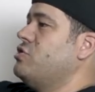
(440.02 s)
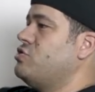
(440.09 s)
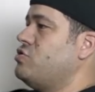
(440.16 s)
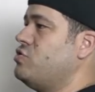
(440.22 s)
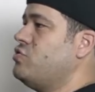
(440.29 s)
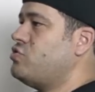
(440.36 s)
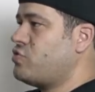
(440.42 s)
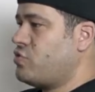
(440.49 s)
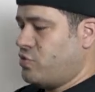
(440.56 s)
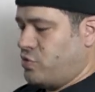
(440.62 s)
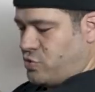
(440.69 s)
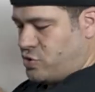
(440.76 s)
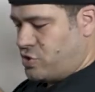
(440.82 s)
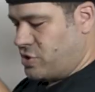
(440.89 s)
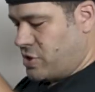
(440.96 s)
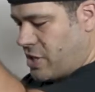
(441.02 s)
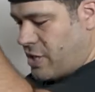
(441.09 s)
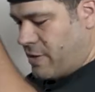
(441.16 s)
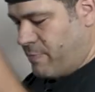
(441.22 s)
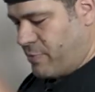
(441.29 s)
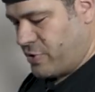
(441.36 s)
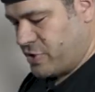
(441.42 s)
two screws
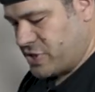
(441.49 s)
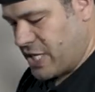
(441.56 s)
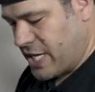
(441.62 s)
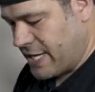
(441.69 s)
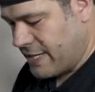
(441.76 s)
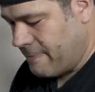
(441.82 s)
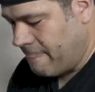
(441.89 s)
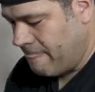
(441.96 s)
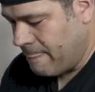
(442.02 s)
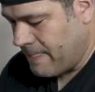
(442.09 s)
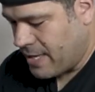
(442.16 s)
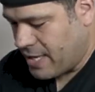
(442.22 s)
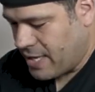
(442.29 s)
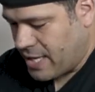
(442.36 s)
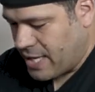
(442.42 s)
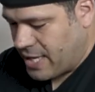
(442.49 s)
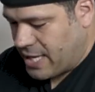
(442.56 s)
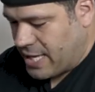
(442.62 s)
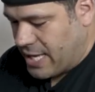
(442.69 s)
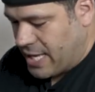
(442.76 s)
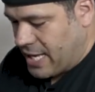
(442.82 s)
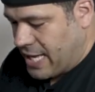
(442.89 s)
per side.
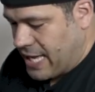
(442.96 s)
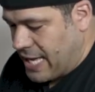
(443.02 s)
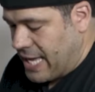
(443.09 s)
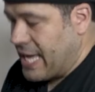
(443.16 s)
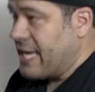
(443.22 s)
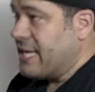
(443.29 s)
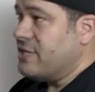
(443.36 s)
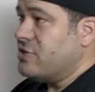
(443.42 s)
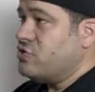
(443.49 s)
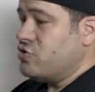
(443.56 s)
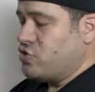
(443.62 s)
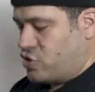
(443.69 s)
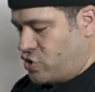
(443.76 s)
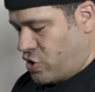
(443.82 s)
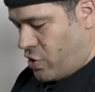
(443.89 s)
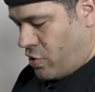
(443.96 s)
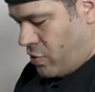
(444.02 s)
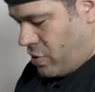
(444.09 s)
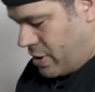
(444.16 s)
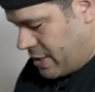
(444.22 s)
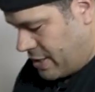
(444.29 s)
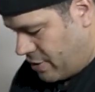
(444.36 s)
And so
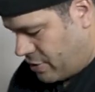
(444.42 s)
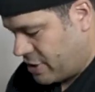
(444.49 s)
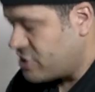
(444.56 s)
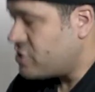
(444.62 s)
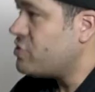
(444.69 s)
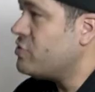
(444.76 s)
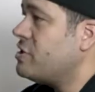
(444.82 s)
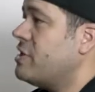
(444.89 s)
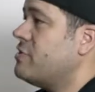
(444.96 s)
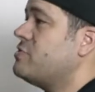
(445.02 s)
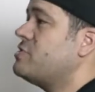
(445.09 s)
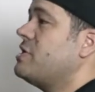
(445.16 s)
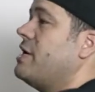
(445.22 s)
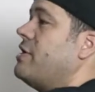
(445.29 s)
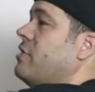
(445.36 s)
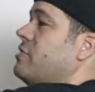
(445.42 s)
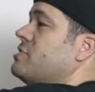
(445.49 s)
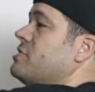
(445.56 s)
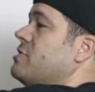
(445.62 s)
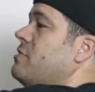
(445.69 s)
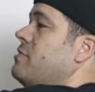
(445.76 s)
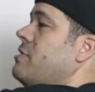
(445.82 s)
here, let's do the other side
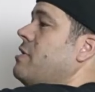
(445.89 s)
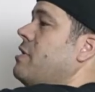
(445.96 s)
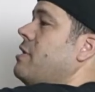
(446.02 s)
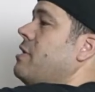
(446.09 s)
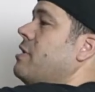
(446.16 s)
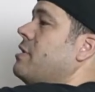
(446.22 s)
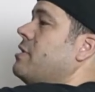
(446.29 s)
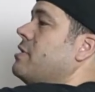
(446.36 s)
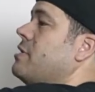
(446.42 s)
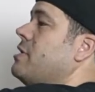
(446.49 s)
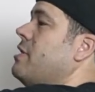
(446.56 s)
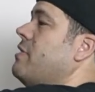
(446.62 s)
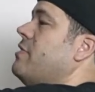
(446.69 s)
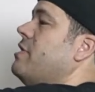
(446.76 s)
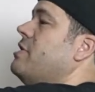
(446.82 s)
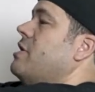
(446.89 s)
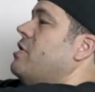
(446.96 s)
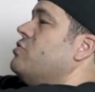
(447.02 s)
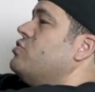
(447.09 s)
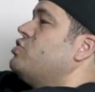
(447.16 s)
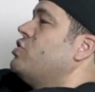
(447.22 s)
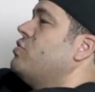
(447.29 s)
also. And then
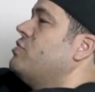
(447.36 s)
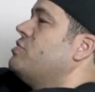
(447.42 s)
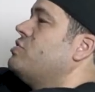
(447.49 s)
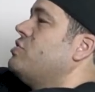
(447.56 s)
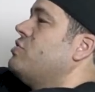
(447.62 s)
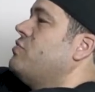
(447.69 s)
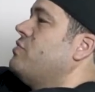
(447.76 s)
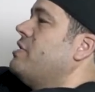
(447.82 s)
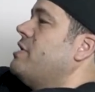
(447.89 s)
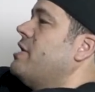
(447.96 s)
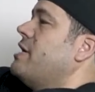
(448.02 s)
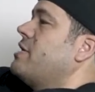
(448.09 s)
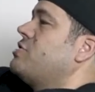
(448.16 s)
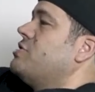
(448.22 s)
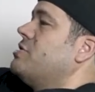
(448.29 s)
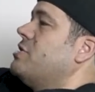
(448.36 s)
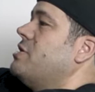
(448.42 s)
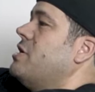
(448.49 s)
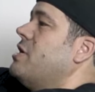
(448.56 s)
I'll show it to you in action.